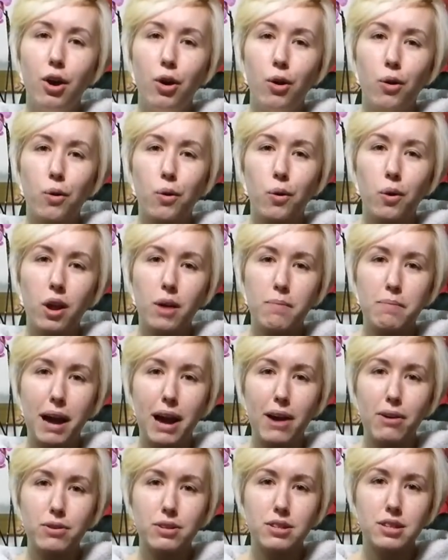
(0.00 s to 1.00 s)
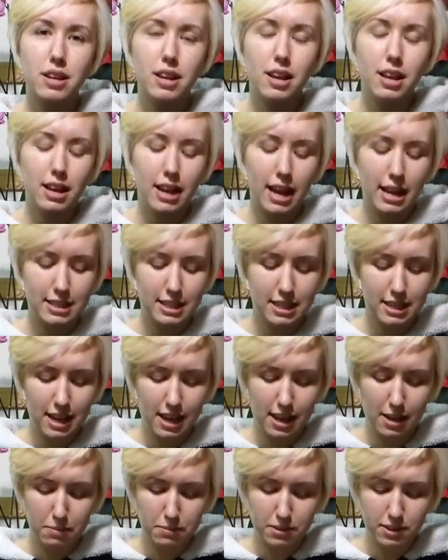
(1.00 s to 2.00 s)
all about Latin
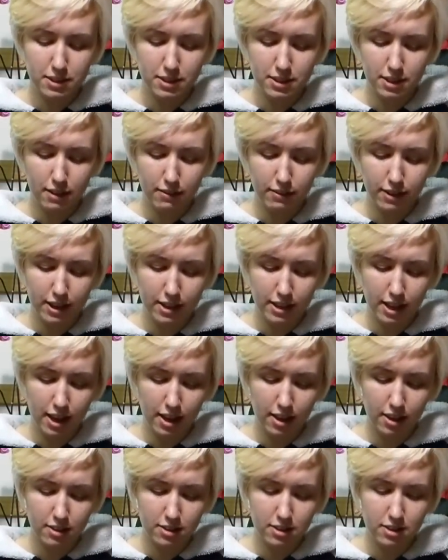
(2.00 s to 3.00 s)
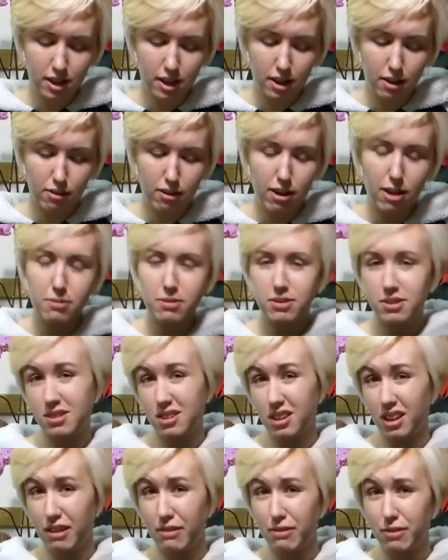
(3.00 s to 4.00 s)
names and stuff like that. So I'm just
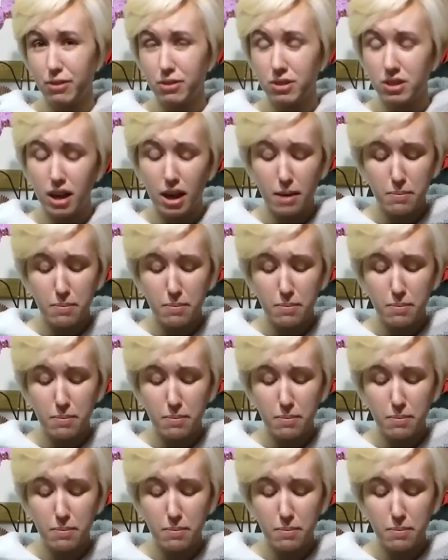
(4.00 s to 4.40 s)
looking forward to that.